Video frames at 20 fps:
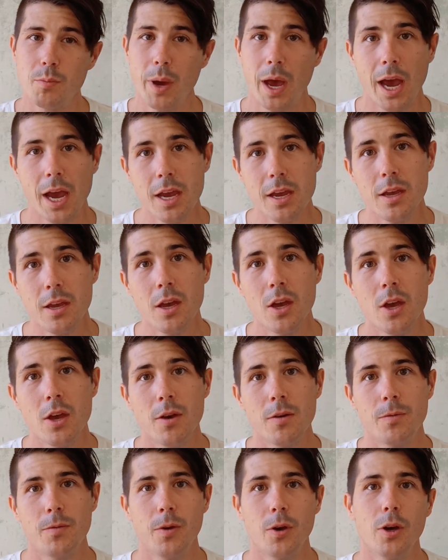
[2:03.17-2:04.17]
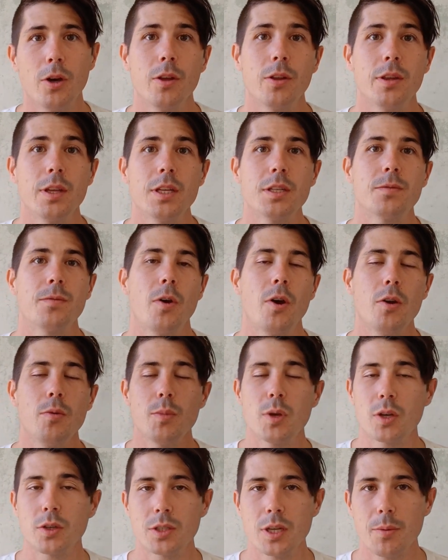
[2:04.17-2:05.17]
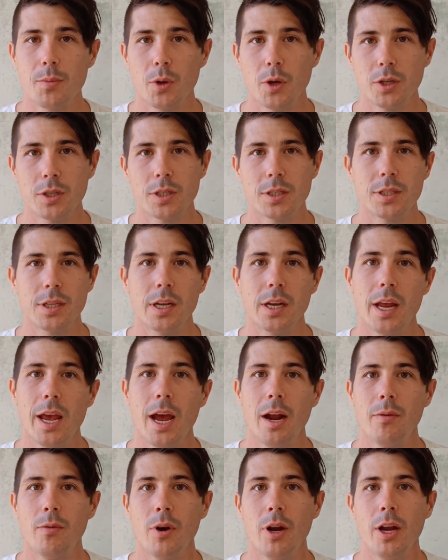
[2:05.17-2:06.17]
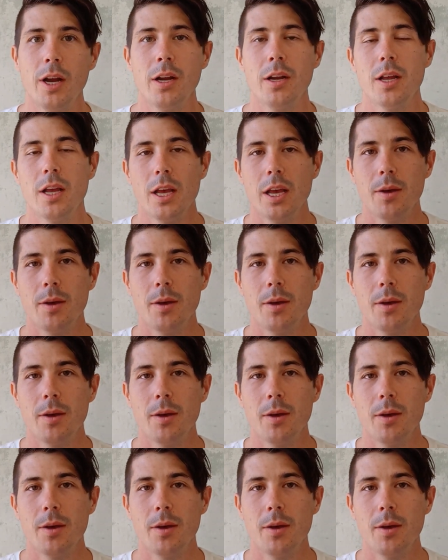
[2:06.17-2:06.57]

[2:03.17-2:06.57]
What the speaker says: pay for this phone because I purchased it outright,